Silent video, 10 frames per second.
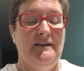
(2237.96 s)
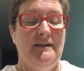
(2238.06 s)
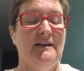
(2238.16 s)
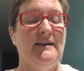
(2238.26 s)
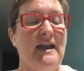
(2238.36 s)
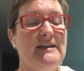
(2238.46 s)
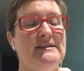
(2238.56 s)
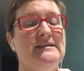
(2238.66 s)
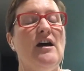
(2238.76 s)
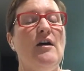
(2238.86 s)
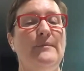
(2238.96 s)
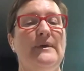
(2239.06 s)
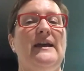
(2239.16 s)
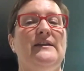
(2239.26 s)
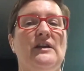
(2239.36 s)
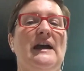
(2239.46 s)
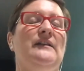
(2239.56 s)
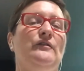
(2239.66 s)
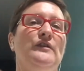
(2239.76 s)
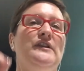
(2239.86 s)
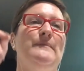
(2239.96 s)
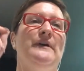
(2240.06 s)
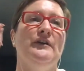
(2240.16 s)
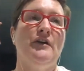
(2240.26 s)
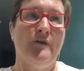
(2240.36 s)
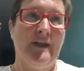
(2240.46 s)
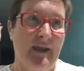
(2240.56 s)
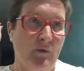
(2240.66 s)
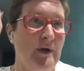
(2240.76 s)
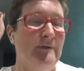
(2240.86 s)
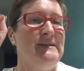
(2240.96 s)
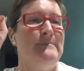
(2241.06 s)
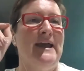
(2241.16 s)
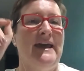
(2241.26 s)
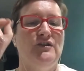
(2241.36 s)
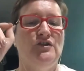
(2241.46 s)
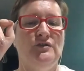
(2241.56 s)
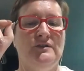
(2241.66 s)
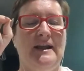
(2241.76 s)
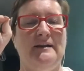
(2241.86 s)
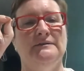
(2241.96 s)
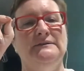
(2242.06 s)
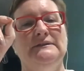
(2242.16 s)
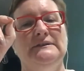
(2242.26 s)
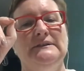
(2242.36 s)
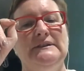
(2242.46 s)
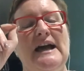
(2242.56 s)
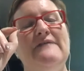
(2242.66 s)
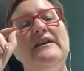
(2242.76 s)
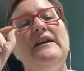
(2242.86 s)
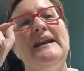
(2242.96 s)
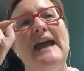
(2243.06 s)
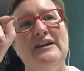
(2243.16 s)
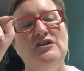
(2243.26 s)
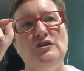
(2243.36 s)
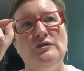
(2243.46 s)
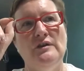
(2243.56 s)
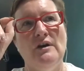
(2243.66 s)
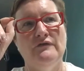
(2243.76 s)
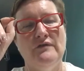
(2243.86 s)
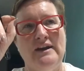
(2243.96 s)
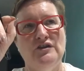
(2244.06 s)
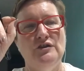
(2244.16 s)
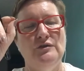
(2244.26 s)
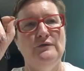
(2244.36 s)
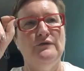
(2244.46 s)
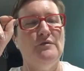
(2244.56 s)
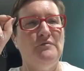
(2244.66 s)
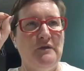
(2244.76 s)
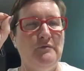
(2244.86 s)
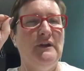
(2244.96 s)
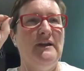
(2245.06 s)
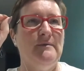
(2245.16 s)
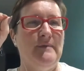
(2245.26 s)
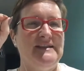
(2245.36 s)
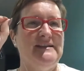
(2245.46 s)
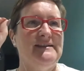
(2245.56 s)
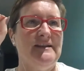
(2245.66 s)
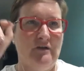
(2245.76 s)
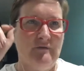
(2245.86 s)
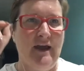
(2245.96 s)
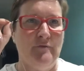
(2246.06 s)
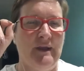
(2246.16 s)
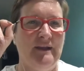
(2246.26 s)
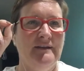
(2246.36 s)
okay, stop and kind of look in the mirror and go, okay, where is my attitude now? Have I got an attitude of gratitude for the people and the blessings that are around me?